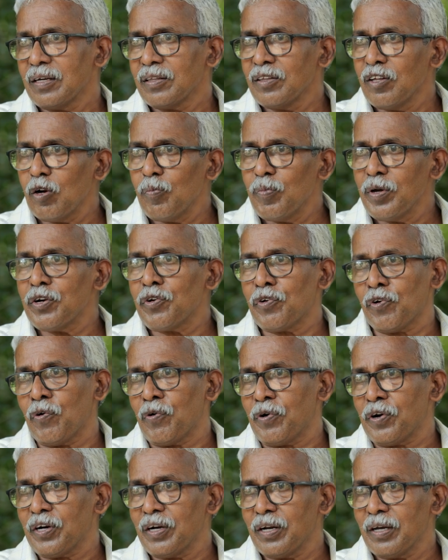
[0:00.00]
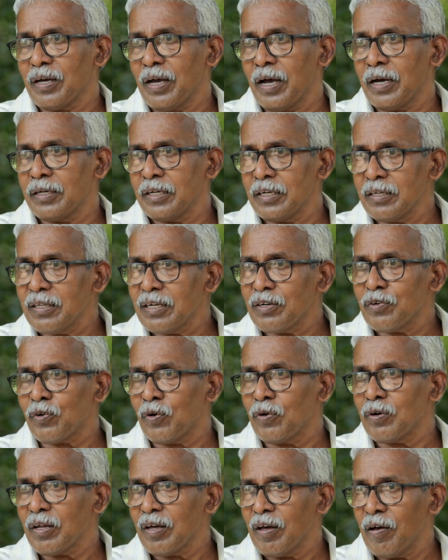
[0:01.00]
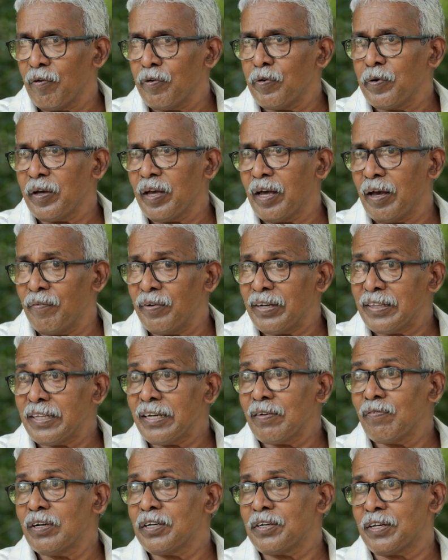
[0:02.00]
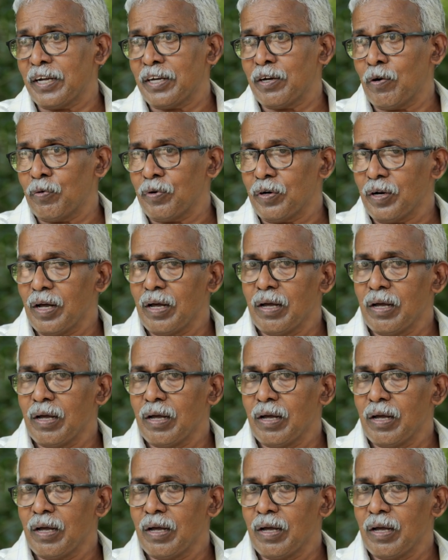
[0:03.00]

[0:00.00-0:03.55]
there will be a drought. And in that drought, every, everything will dry out.